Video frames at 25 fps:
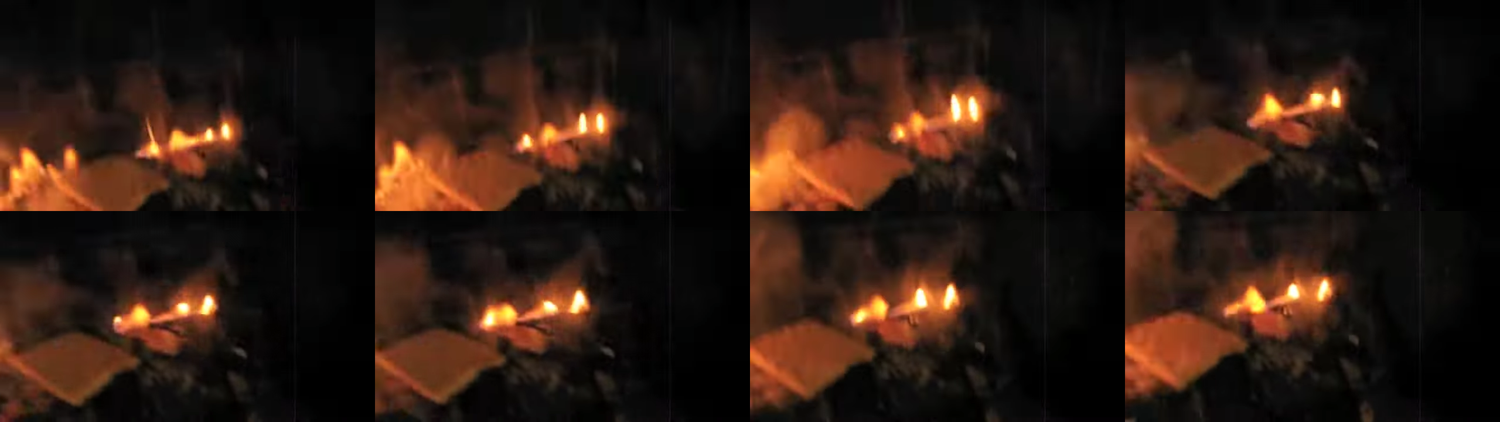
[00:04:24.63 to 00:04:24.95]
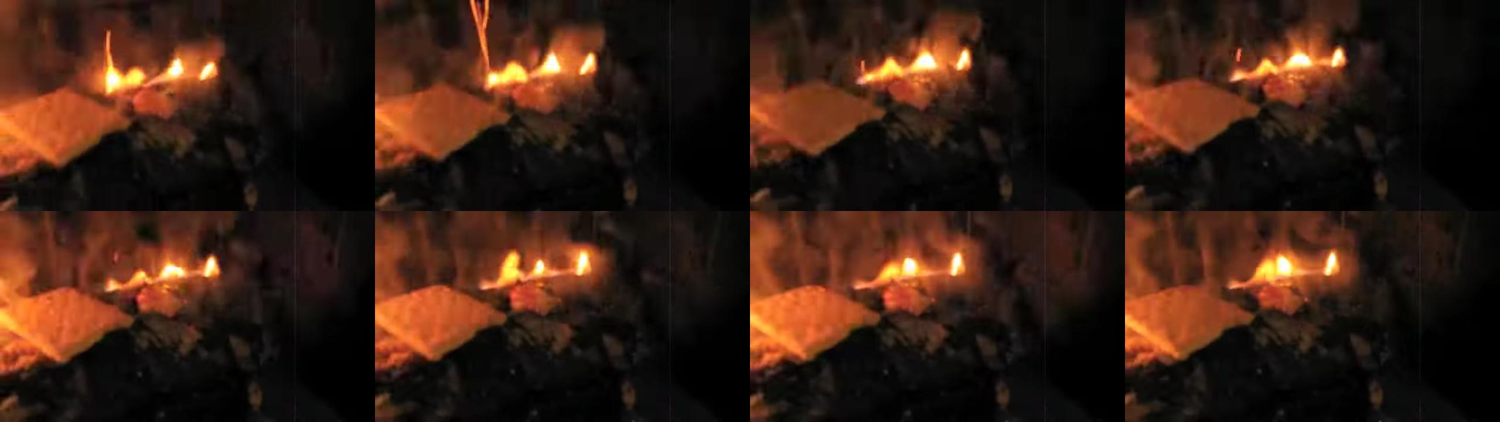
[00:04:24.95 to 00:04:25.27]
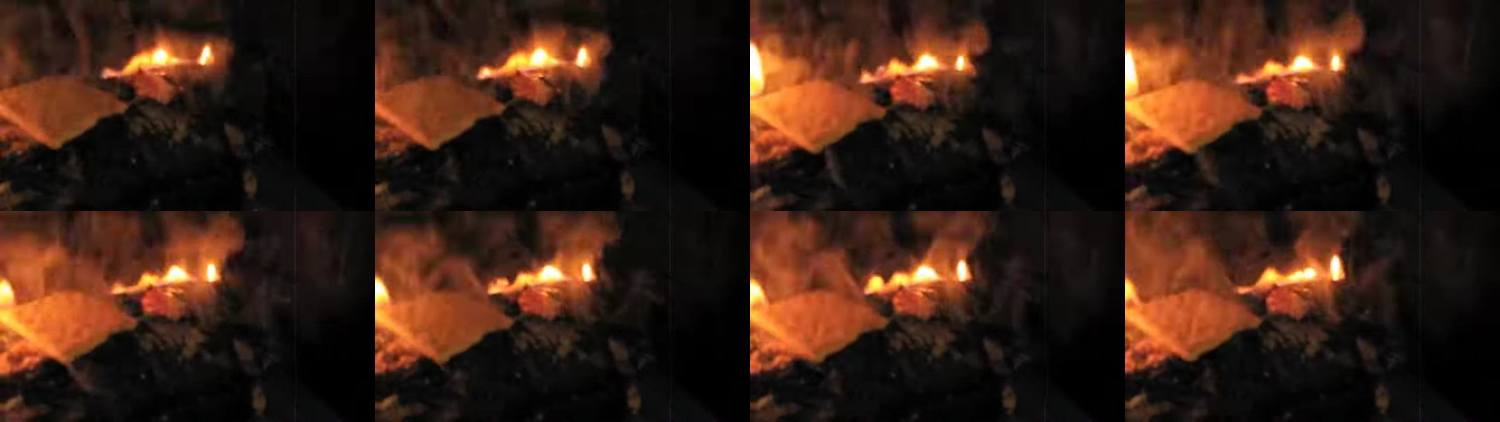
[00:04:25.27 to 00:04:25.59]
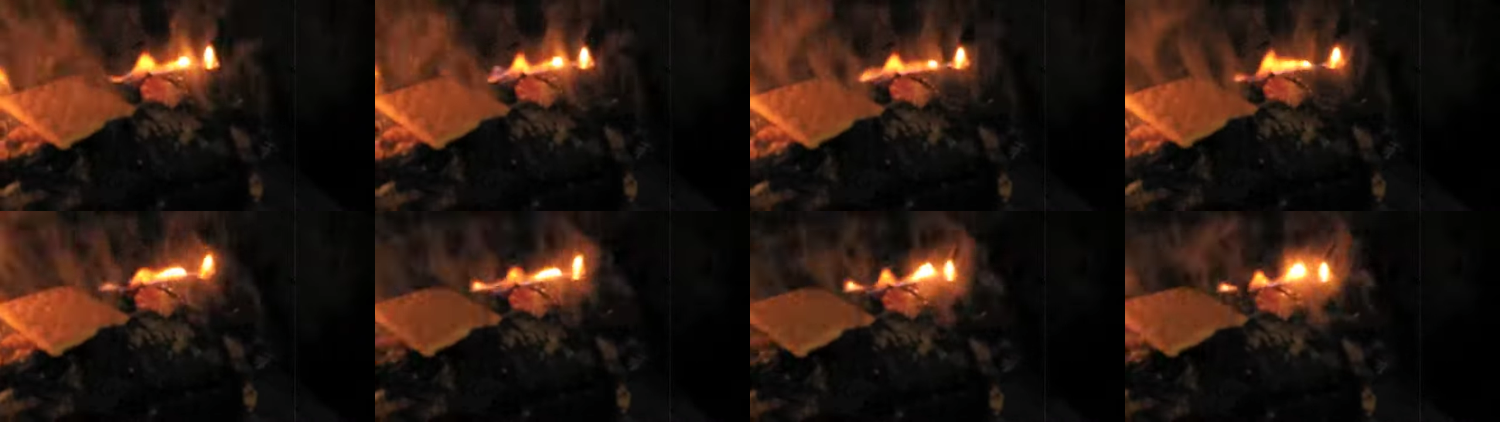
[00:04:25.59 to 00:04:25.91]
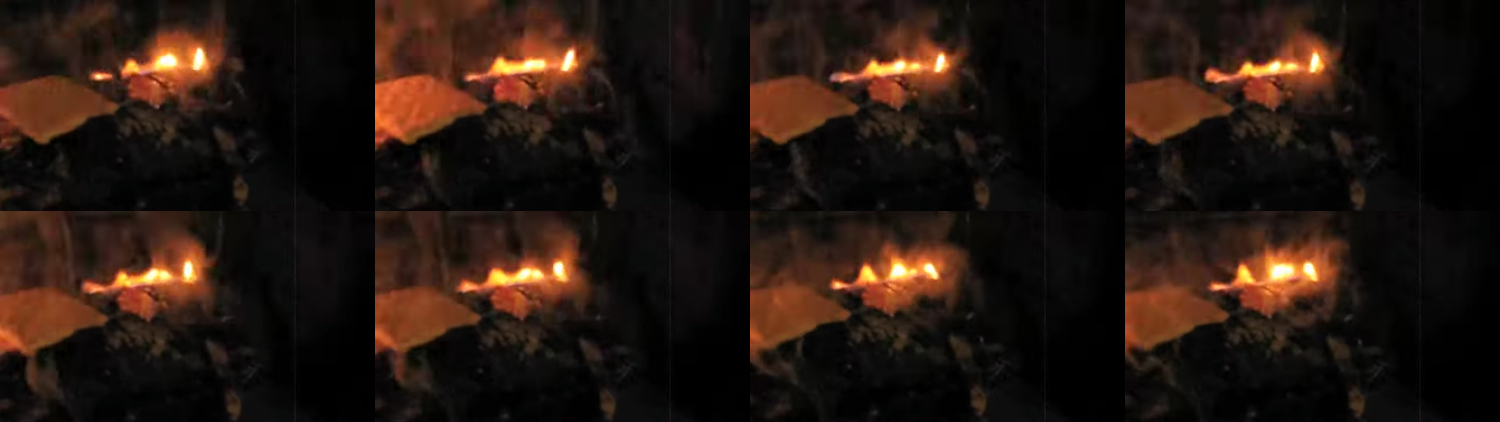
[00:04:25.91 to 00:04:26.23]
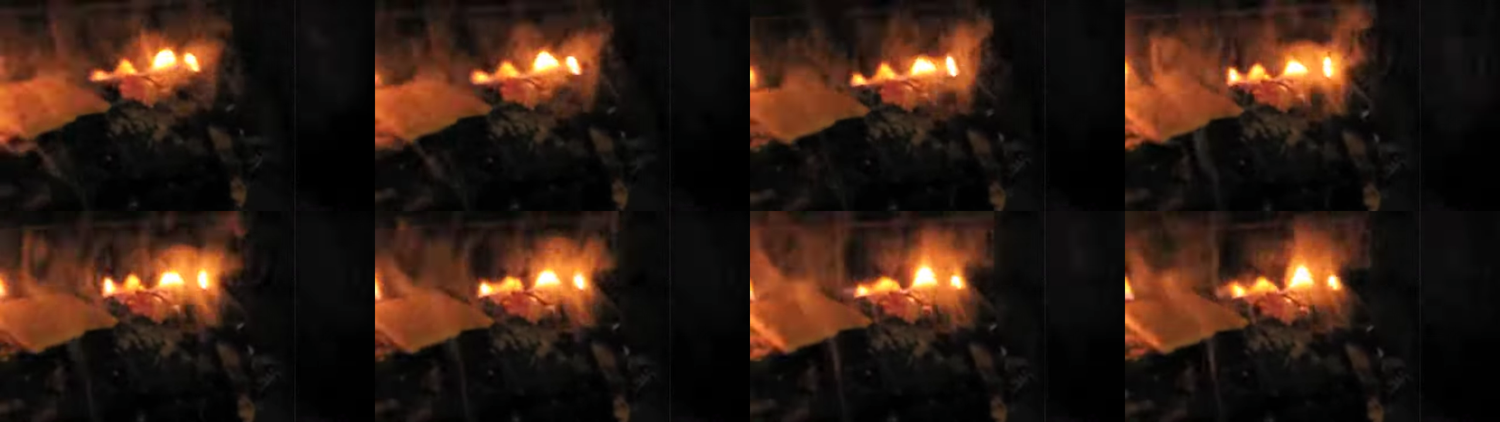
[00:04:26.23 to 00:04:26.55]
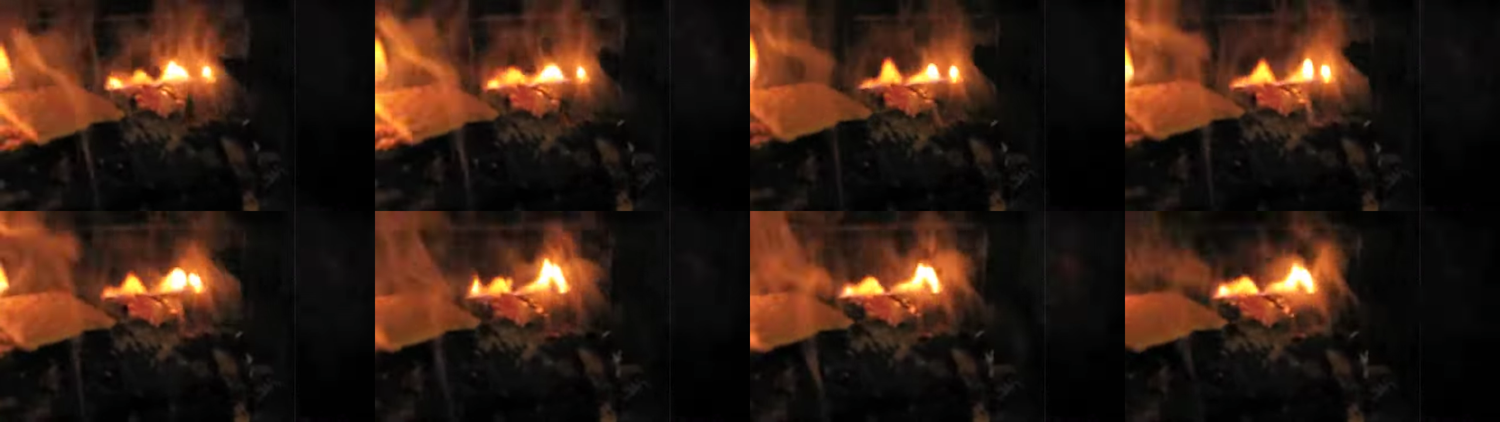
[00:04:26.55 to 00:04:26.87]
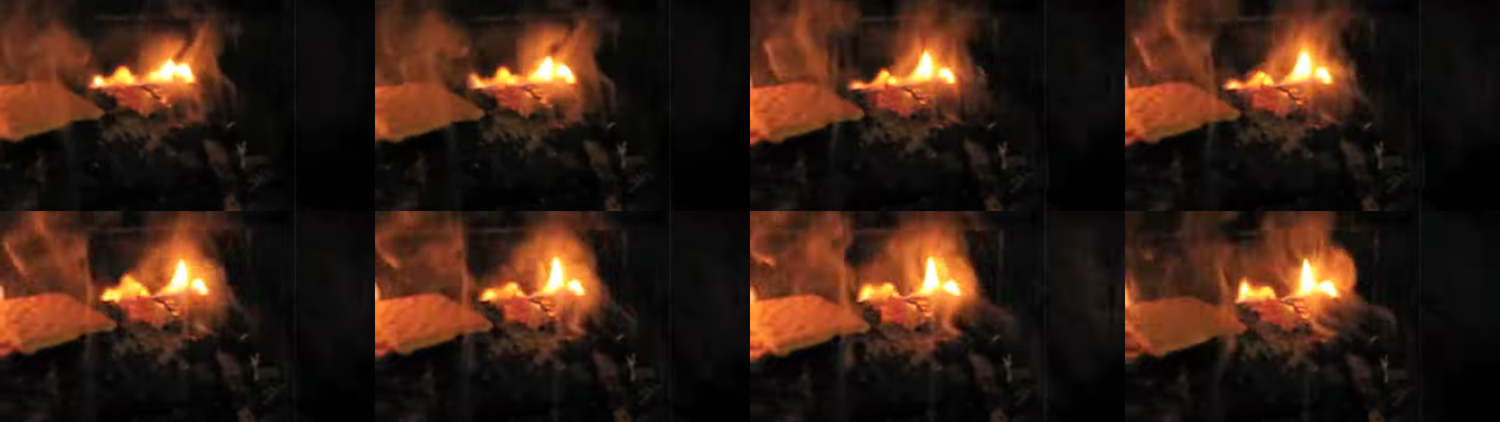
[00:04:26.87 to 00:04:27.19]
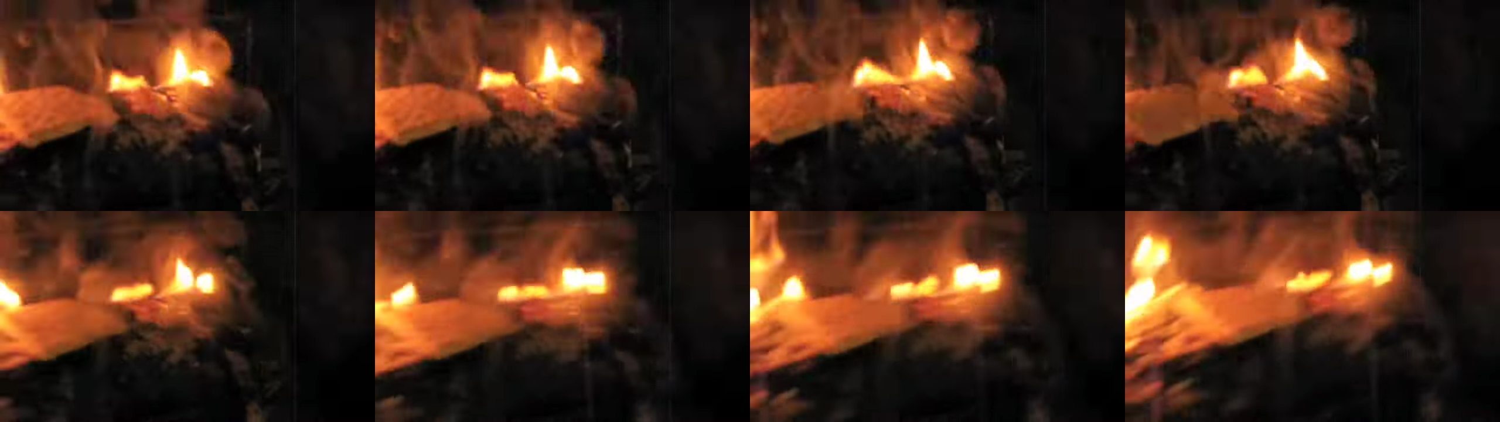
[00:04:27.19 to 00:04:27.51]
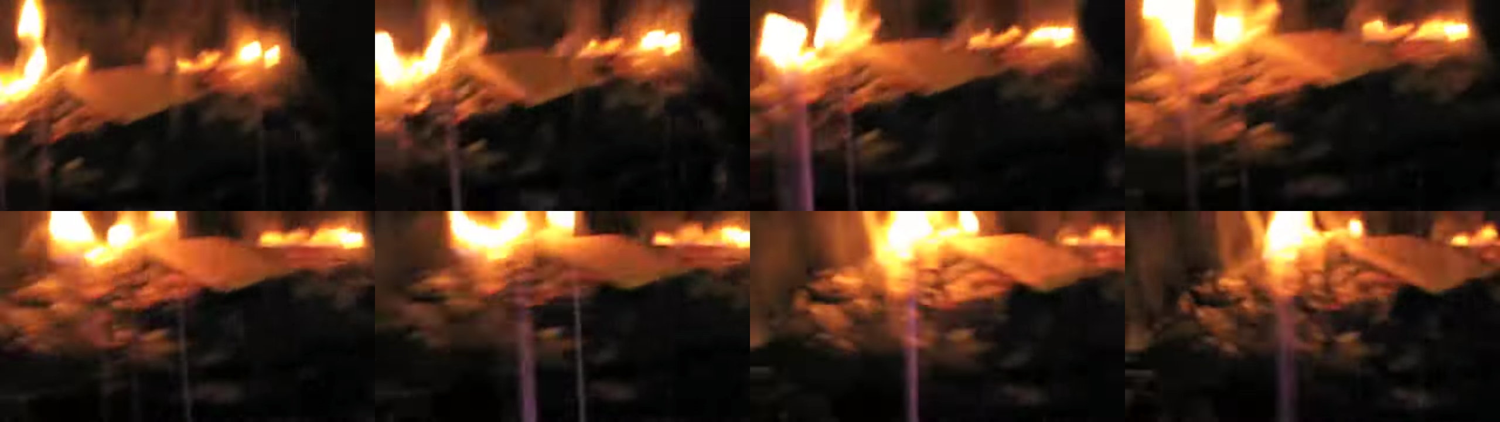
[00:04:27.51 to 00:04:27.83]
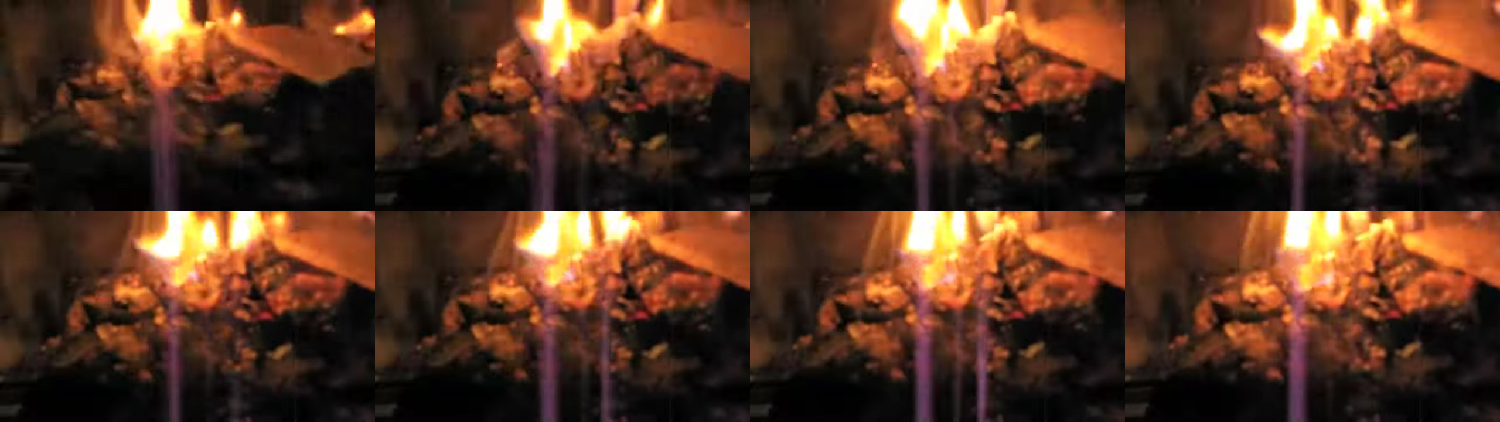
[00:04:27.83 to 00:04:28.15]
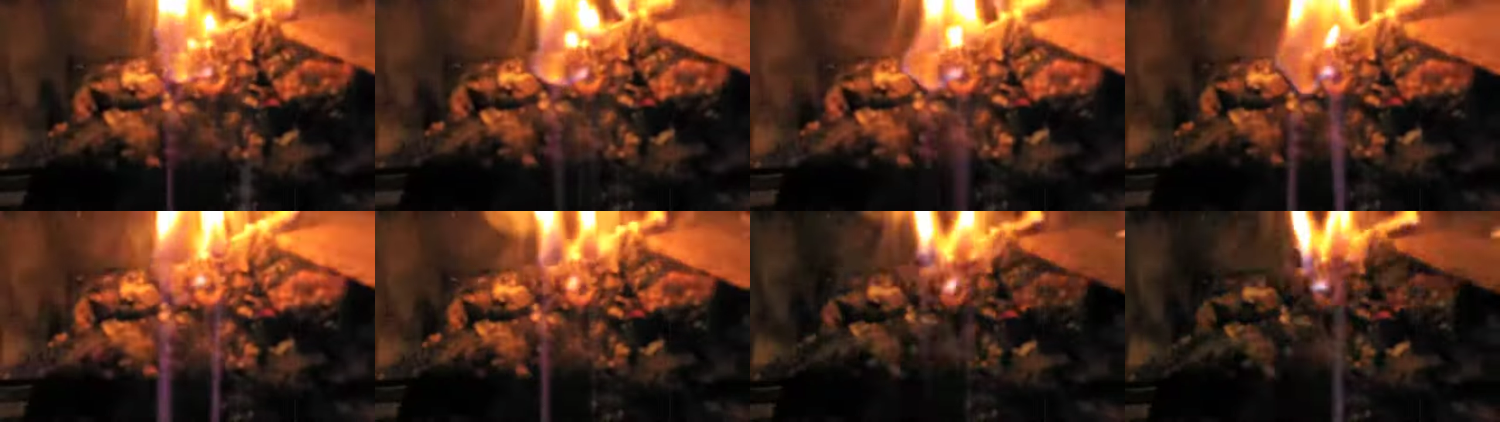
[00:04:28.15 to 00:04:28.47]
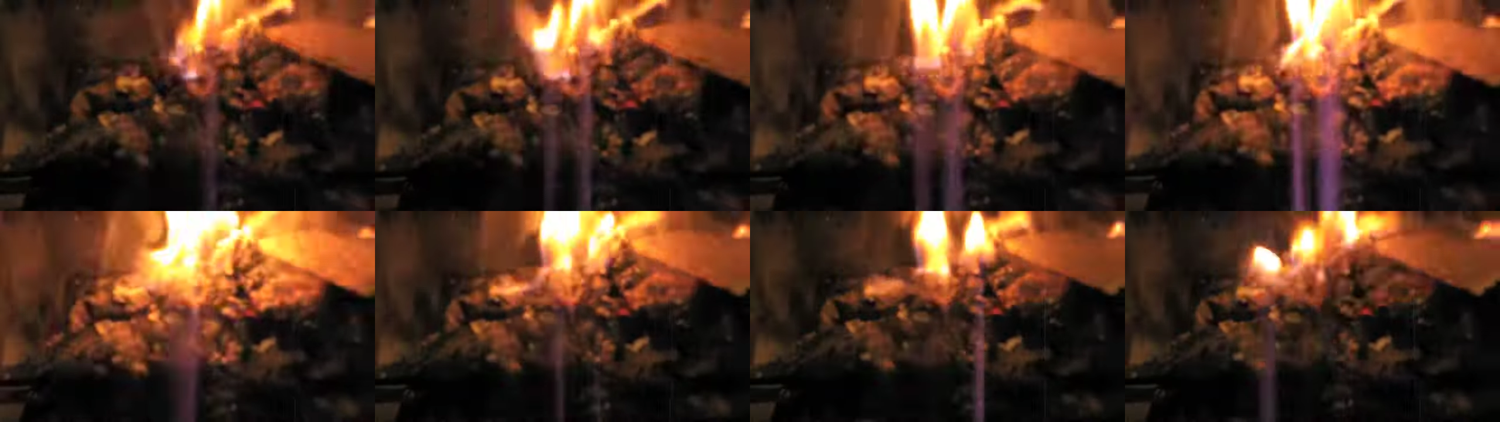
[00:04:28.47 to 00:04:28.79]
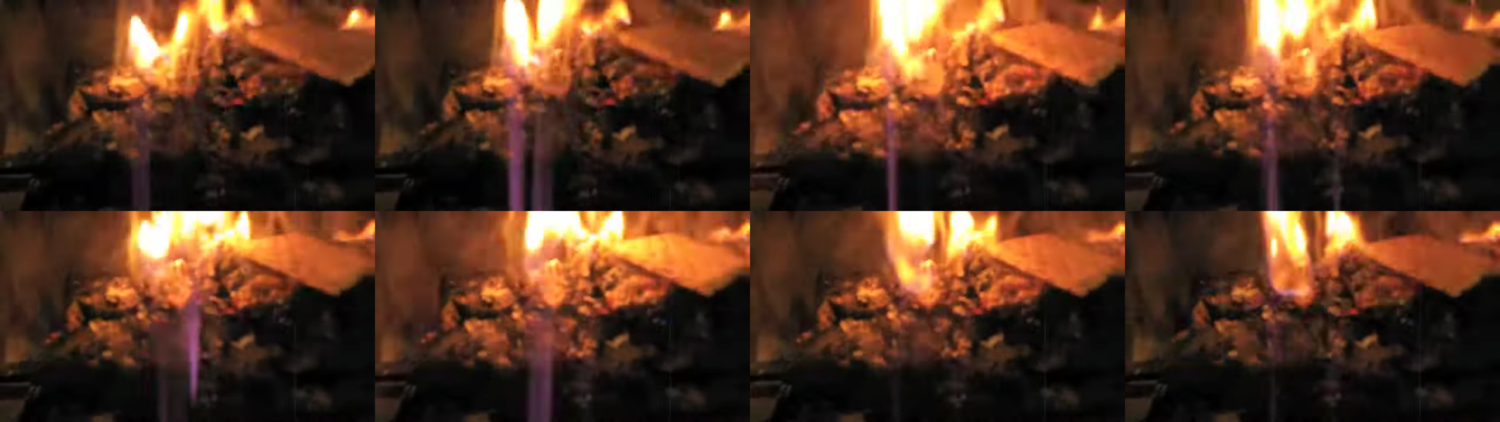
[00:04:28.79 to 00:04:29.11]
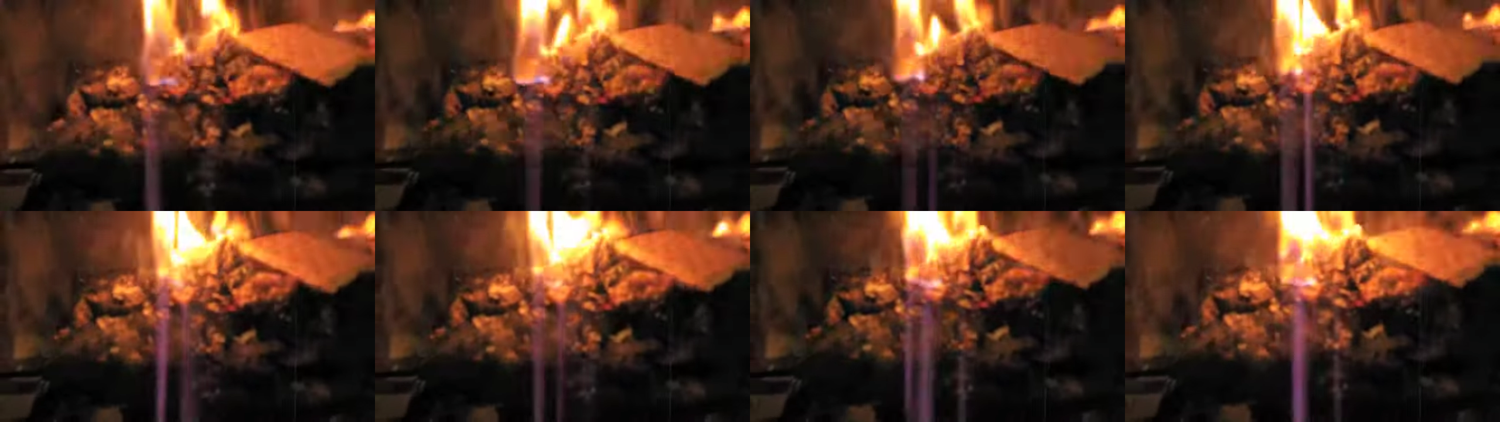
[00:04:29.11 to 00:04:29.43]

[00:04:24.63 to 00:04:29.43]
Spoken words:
[unreadable: no face in view]